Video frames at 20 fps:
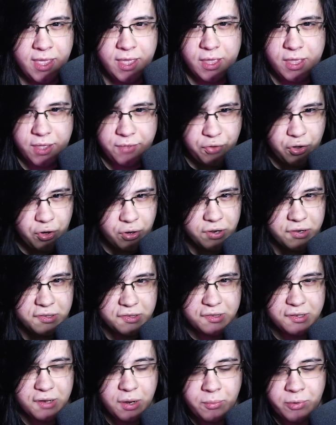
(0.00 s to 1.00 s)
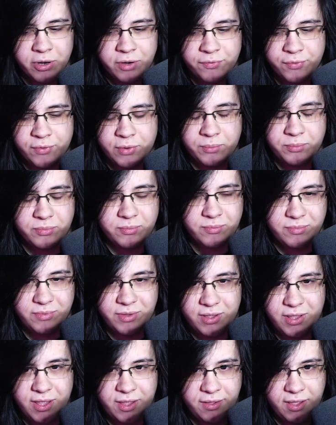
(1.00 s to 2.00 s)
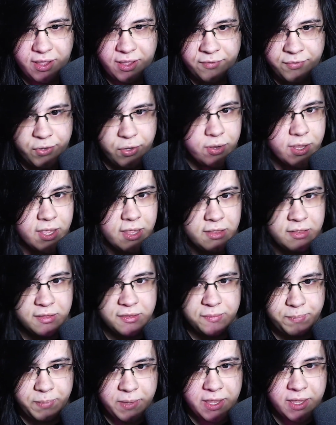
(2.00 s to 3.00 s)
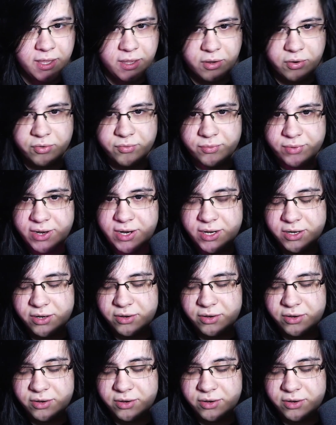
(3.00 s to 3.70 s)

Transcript: if you're someone from if you can speak or read